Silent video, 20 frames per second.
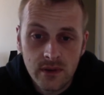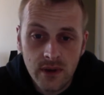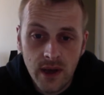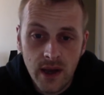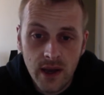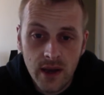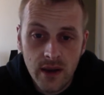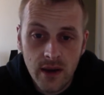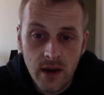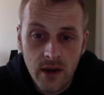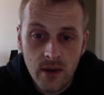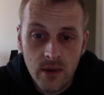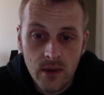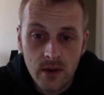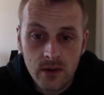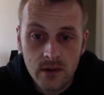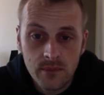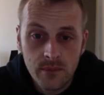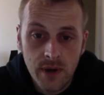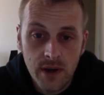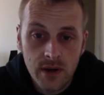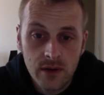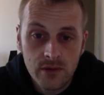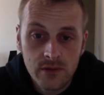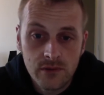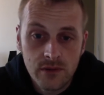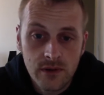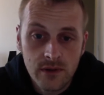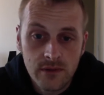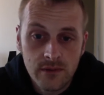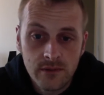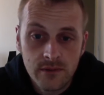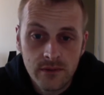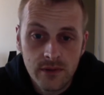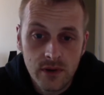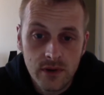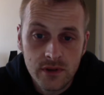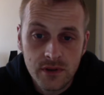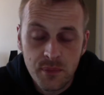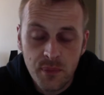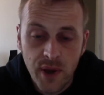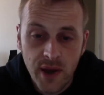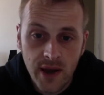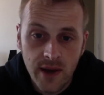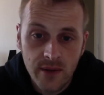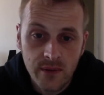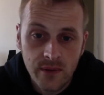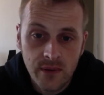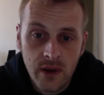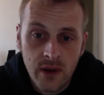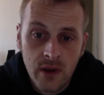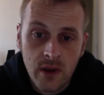Echo at about £140,